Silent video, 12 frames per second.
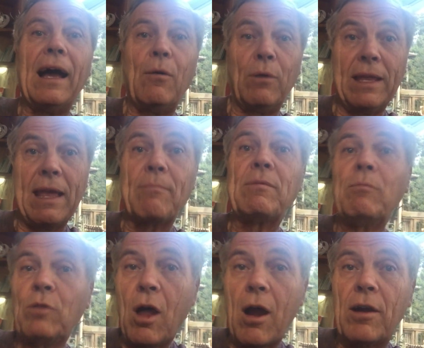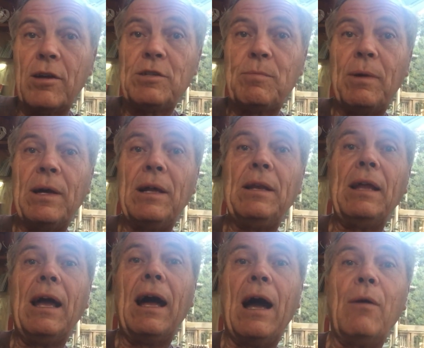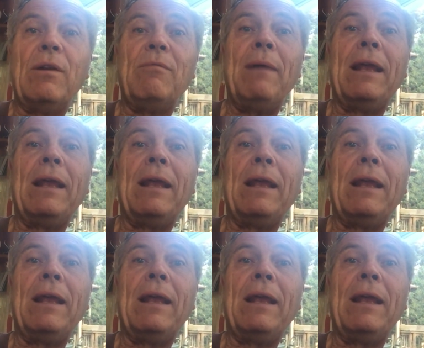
I would have kept them large, but I would have